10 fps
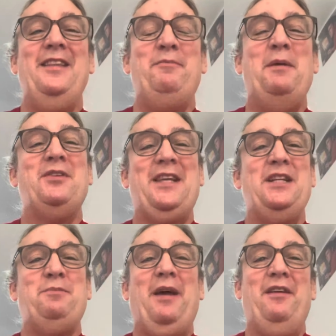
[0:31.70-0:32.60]
People say
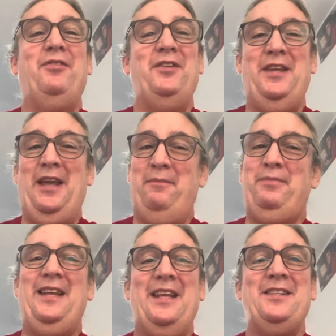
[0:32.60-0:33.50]
it's painful.
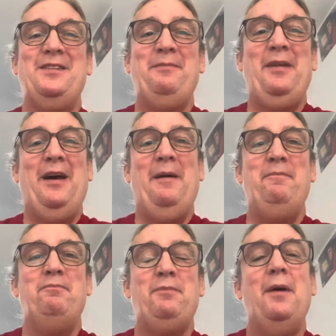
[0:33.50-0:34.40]
Yep, it is.
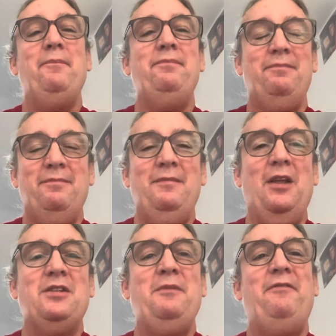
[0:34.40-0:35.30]
But you
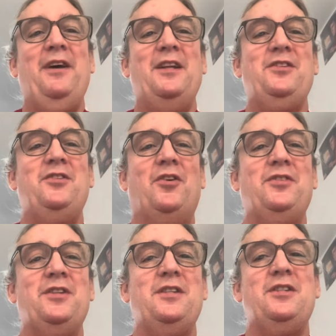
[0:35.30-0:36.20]
know, to be fair to the
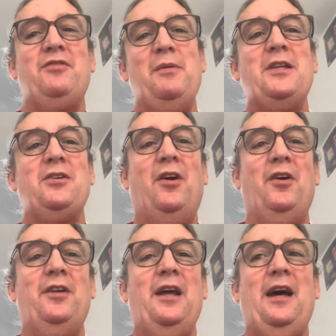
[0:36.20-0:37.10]
doctors, 3 weeks
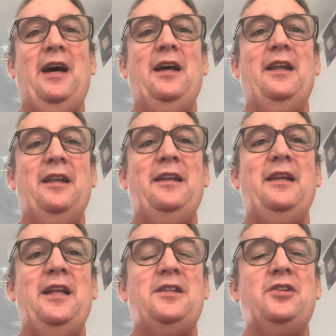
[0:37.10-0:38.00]
on
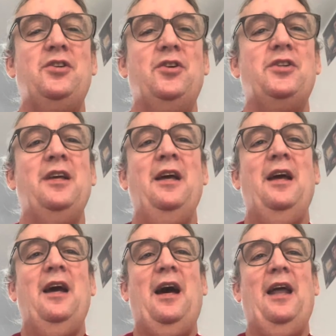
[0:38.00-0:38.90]
and it's good,
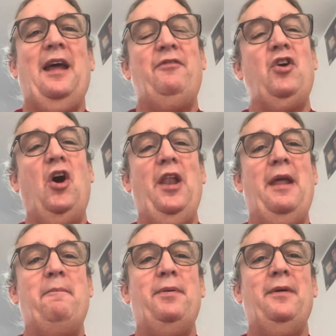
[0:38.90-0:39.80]
and I haven't got a
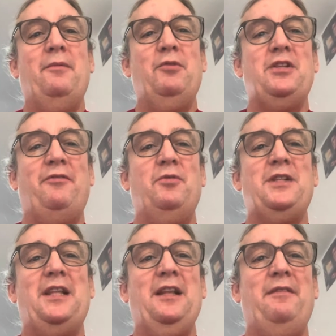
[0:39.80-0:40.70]
limp, which I've
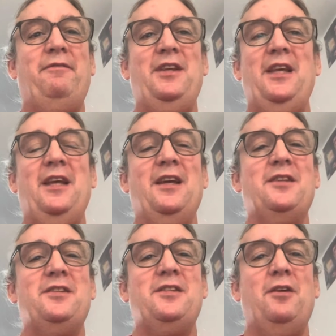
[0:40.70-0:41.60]
always had a limp for
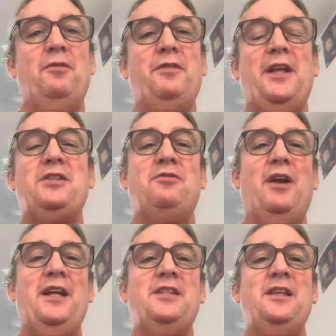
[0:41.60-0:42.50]
years, so that's
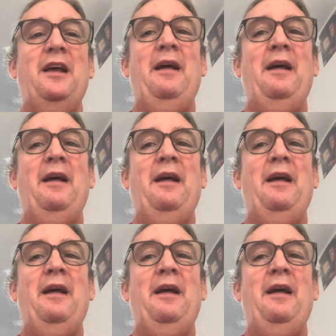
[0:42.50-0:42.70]
great.